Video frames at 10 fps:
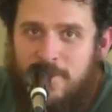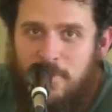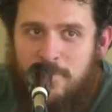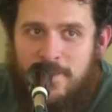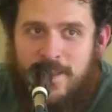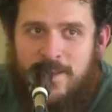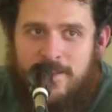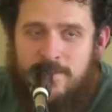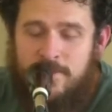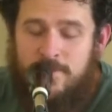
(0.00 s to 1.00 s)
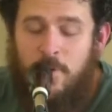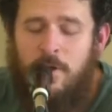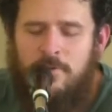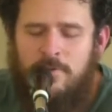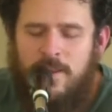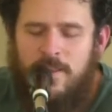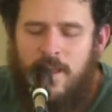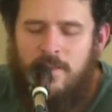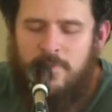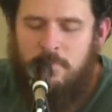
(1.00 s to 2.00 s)
a little lead-in story
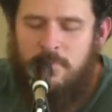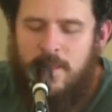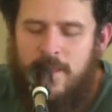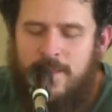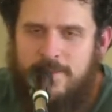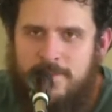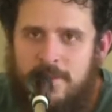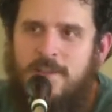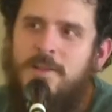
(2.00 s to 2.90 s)
yeah, of the I mint. I